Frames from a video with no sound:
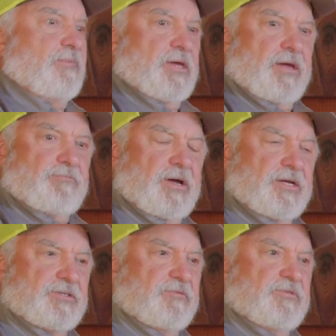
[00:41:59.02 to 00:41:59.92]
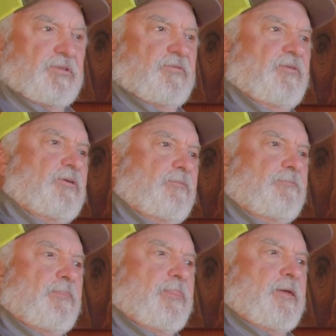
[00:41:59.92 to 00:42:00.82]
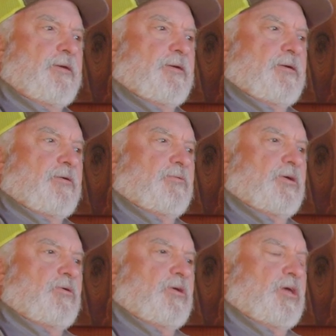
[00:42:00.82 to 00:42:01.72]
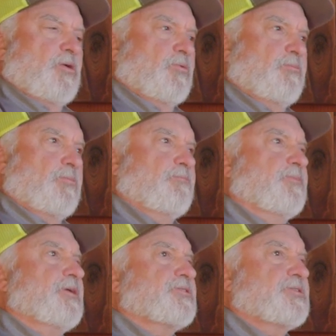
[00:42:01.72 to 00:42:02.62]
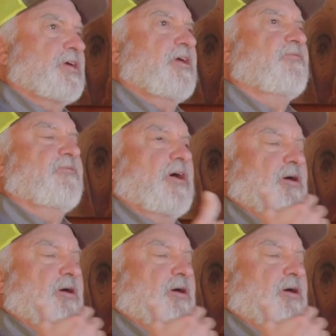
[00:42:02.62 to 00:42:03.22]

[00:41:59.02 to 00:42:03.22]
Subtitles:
got positives on their farm. Okay, it would be safe, I